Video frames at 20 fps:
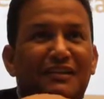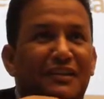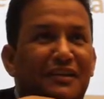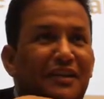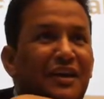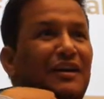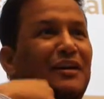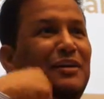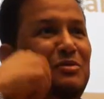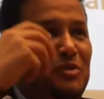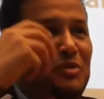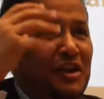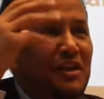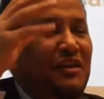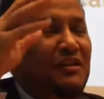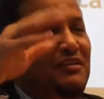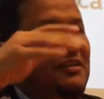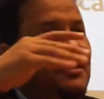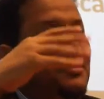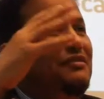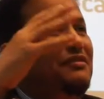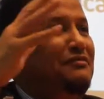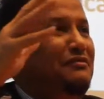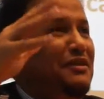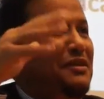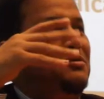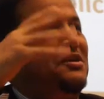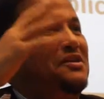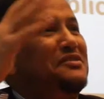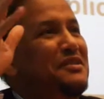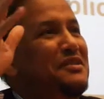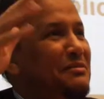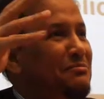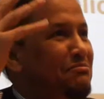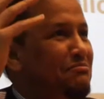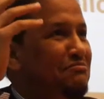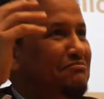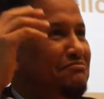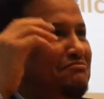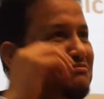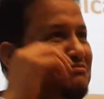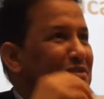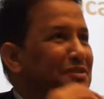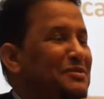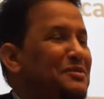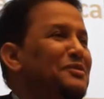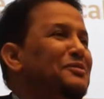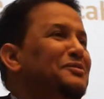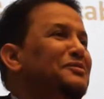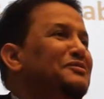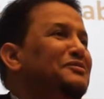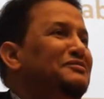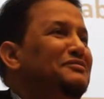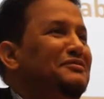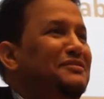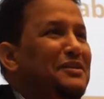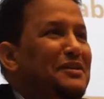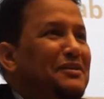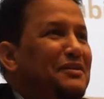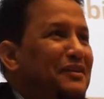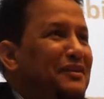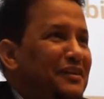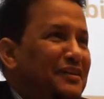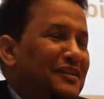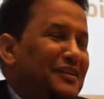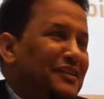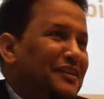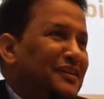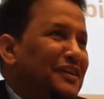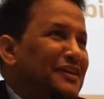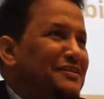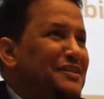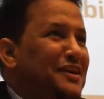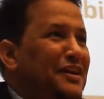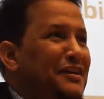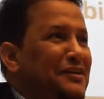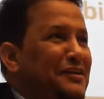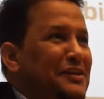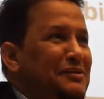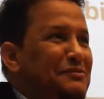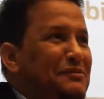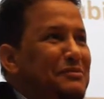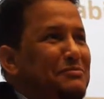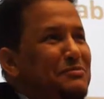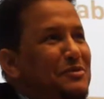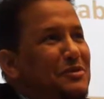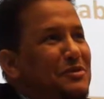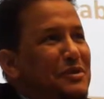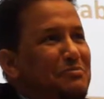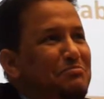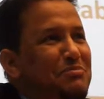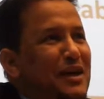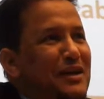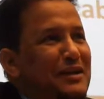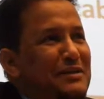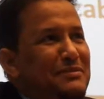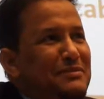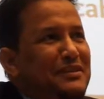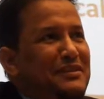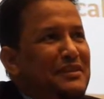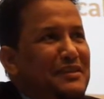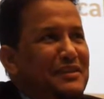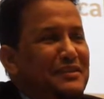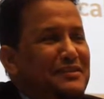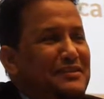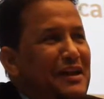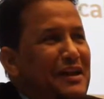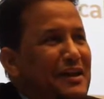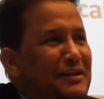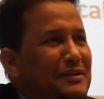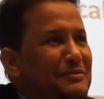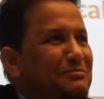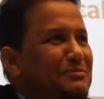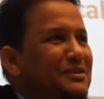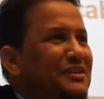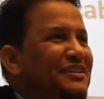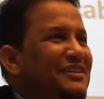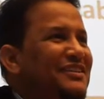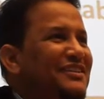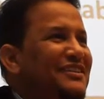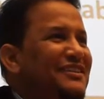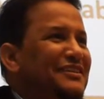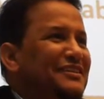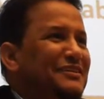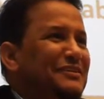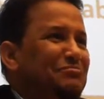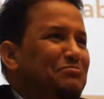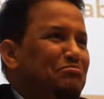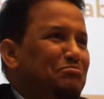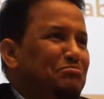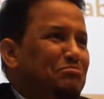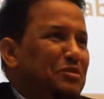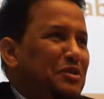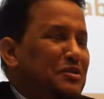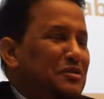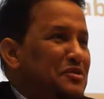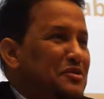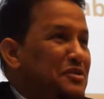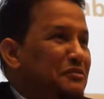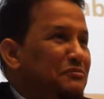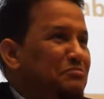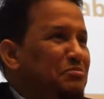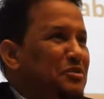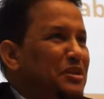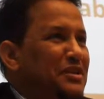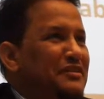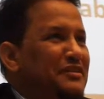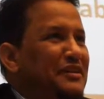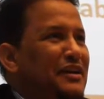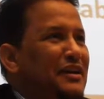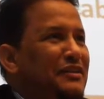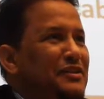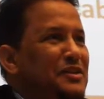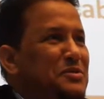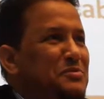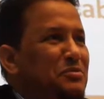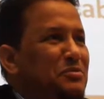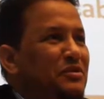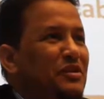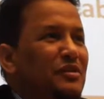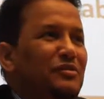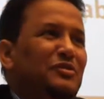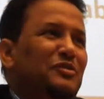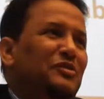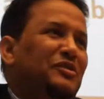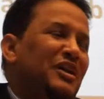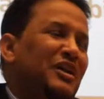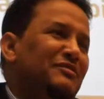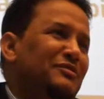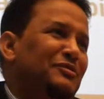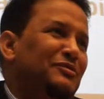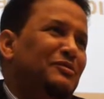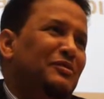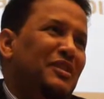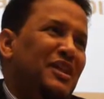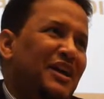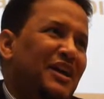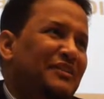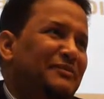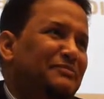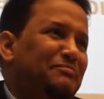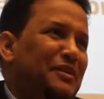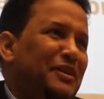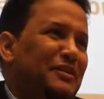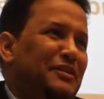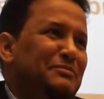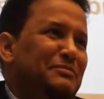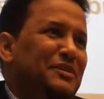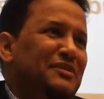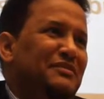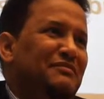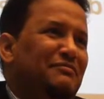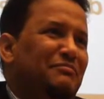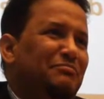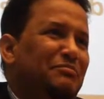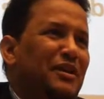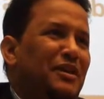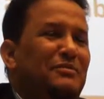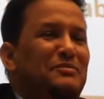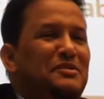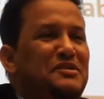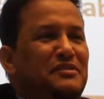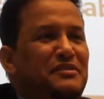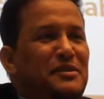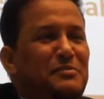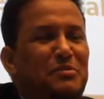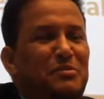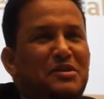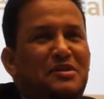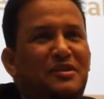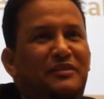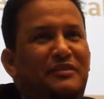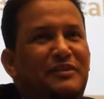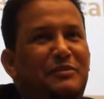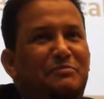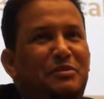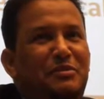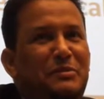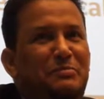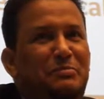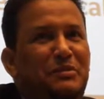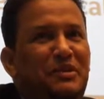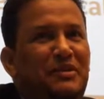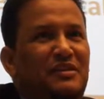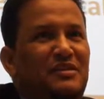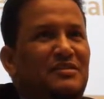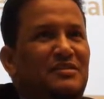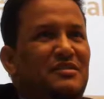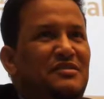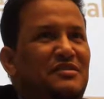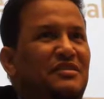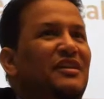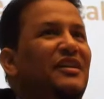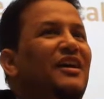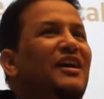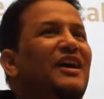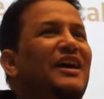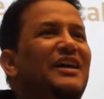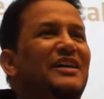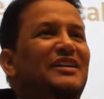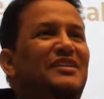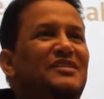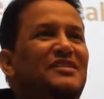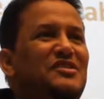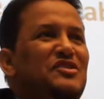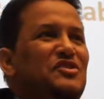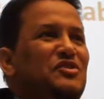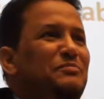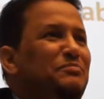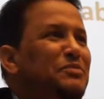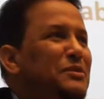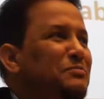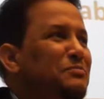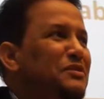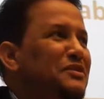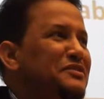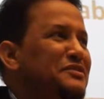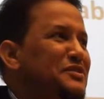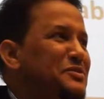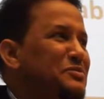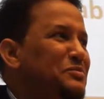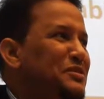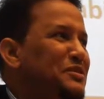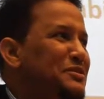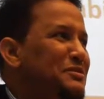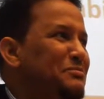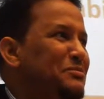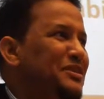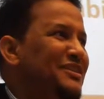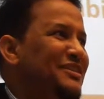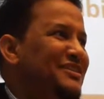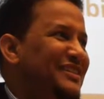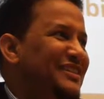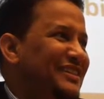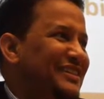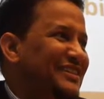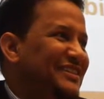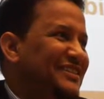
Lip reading: Yeah, anyway, there was some, you know, attacking of on the parliament at the time because of political dispute. No, you cannot do that. Parliament is representing people. This is people's responsibility.